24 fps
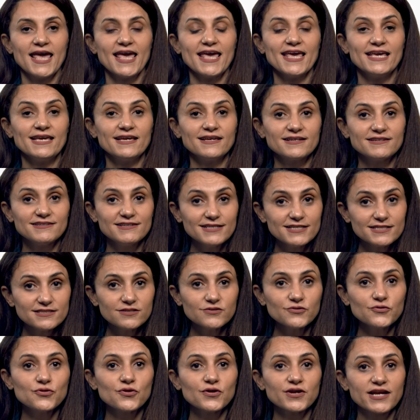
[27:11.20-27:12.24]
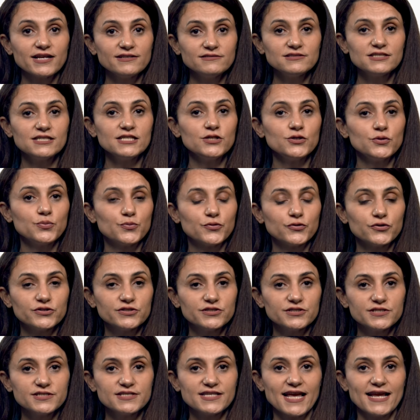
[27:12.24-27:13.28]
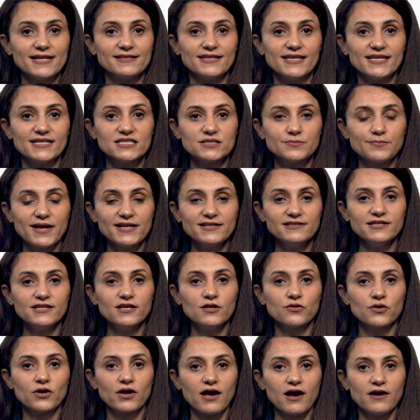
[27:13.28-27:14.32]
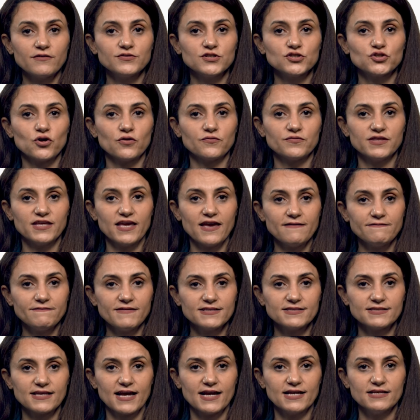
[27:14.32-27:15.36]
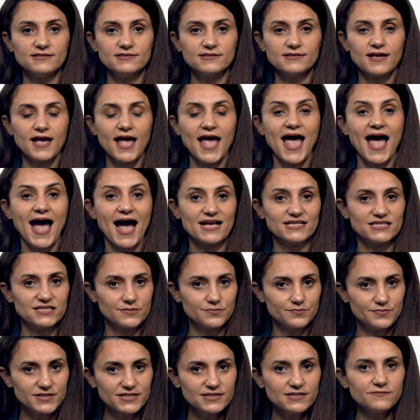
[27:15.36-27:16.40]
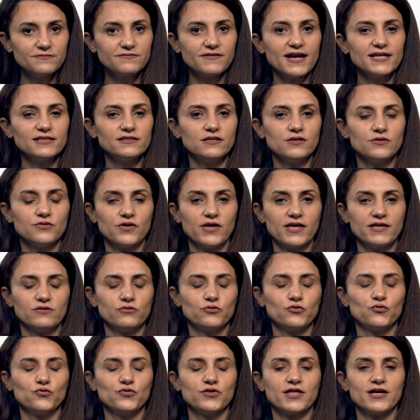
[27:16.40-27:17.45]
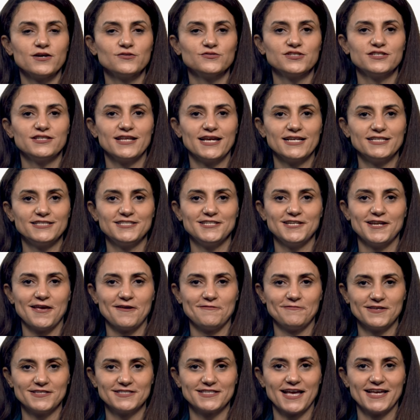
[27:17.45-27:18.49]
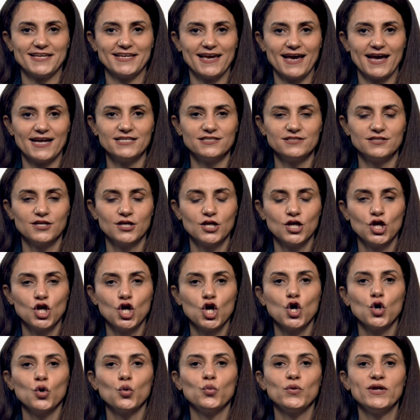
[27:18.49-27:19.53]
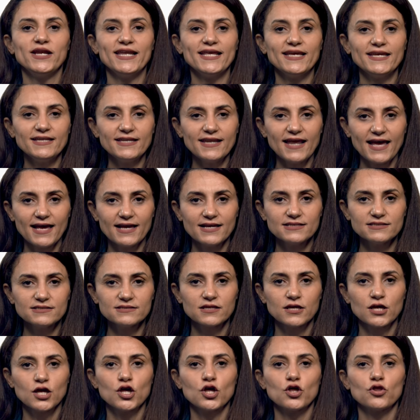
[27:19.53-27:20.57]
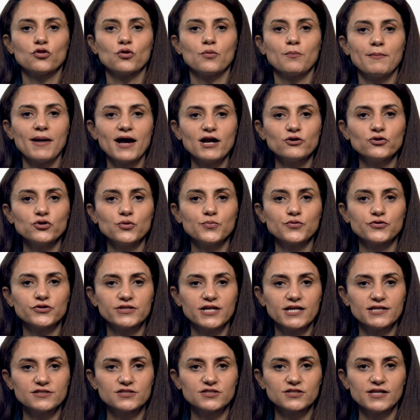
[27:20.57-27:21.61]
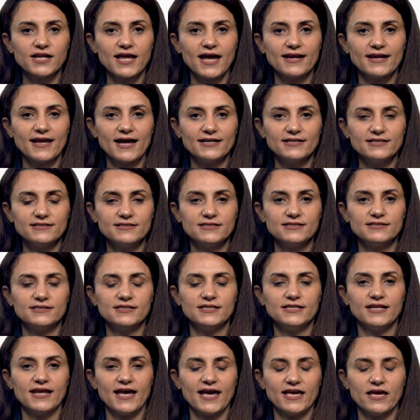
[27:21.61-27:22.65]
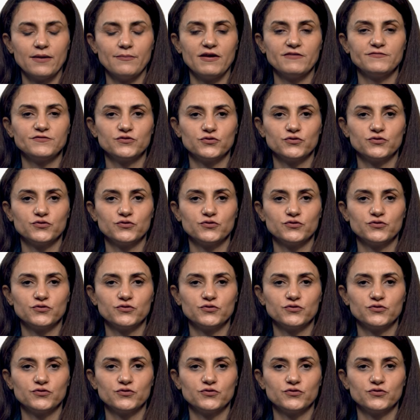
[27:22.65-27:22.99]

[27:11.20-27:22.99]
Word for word: Increasing the country reporters and expanding the coverage of the FSIs, as specified in the 2019 FSI guide, will enhance the macroprudential analysis in IMF